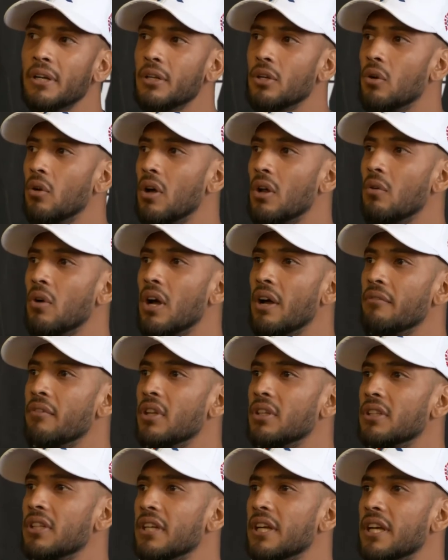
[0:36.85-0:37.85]
You know, I don't have
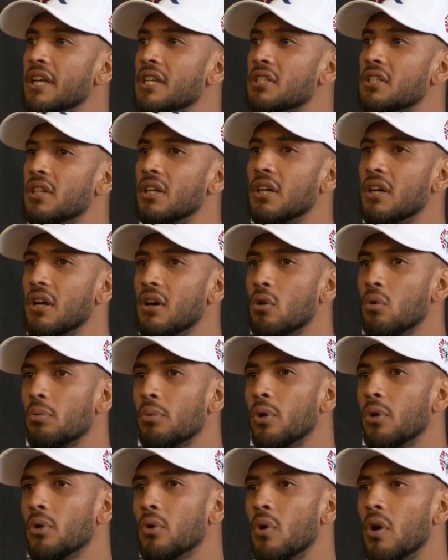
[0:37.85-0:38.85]
nothing against uh,
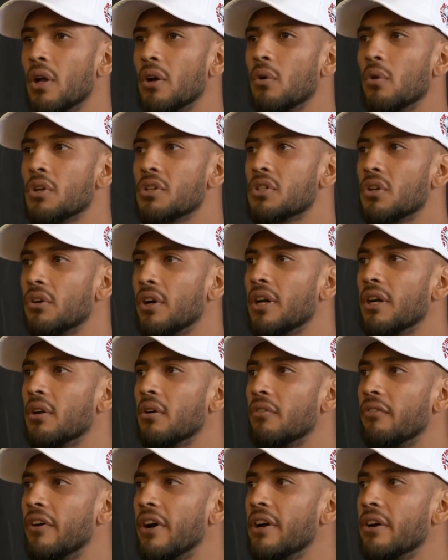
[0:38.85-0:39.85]
Rubio. You know, I know he's a great
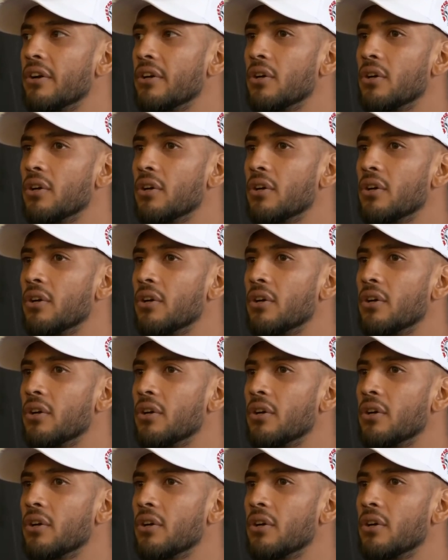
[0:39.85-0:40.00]
little fighter.